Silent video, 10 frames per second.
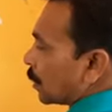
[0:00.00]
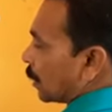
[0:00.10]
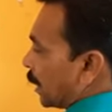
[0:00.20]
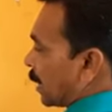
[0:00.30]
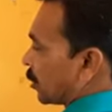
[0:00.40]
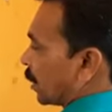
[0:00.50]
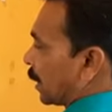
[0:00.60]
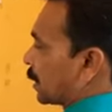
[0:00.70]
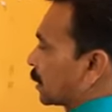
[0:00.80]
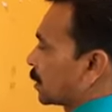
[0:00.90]

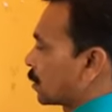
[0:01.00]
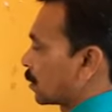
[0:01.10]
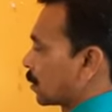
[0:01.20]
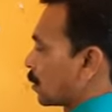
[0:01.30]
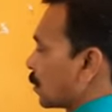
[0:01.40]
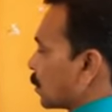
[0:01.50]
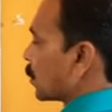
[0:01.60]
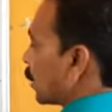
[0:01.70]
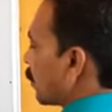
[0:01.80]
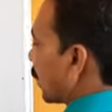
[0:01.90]
rationalize.
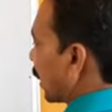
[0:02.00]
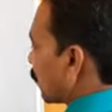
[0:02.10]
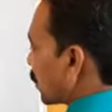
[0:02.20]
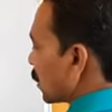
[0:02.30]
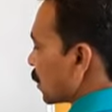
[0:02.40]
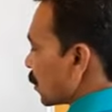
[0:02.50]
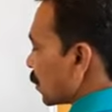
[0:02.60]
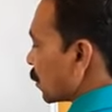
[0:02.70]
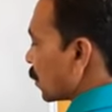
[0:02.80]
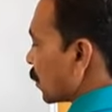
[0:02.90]
So it becomes
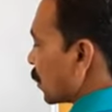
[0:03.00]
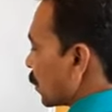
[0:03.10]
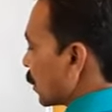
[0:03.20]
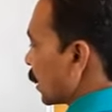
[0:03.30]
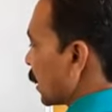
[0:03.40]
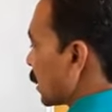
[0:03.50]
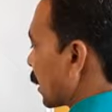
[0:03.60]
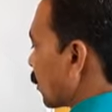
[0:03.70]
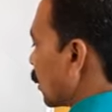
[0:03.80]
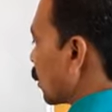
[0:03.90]
is
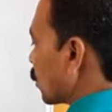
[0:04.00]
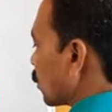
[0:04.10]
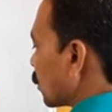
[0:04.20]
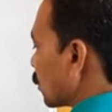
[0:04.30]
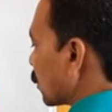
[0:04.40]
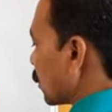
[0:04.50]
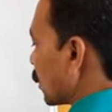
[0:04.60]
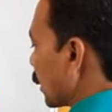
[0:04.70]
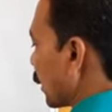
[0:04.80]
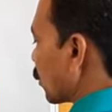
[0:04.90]
equal to
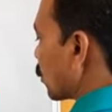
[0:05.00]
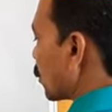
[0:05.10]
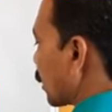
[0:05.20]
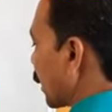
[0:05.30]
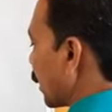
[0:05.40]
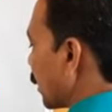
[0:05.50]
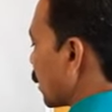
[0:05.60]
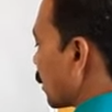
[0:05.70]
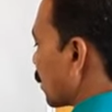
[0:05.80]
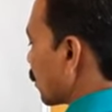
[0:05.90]
3 root 3